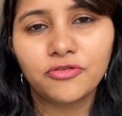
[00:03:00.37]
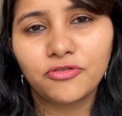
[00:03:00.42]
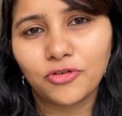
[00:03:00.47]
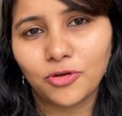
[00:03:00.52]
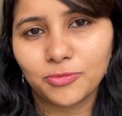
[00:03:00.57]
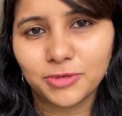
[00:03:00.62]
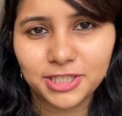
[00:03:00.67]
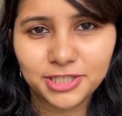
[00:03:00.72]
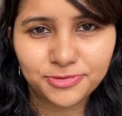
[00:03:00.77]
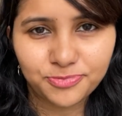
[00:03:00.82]

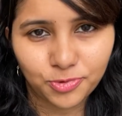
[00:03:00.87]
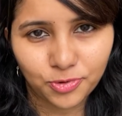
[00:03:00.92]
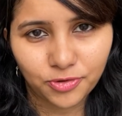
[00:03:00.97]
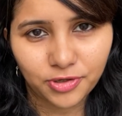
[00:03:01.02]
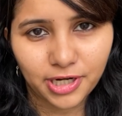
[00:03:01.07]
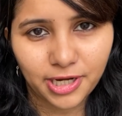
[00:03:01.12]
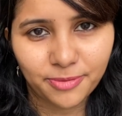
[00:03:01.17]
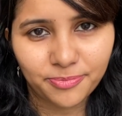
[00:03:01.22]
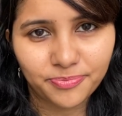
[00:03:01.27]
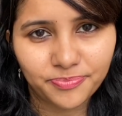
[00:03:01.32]
from this
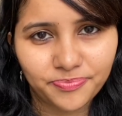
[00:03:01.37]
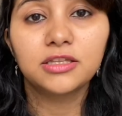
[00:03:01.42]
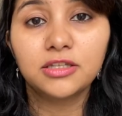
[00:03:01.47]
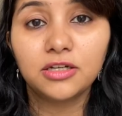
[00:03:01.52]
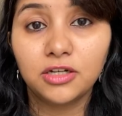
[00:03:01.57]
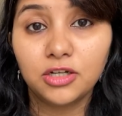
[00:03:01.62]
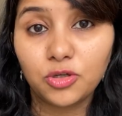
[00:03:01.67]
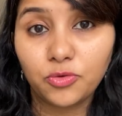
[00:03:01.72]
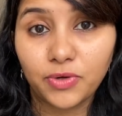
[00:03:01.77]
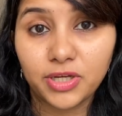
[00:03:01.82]
program?
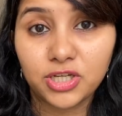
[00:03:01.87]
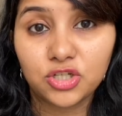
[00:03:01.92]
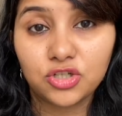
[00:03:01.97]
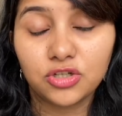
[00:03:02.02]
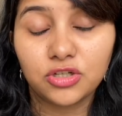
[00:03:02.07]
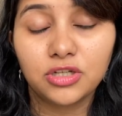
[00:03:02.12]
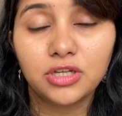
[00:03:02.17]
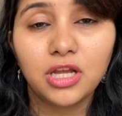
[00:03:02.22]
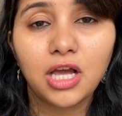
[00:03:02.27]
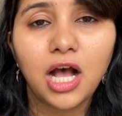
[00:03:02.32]
Third
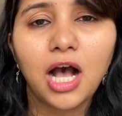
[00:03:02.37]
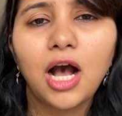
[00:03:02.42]
question,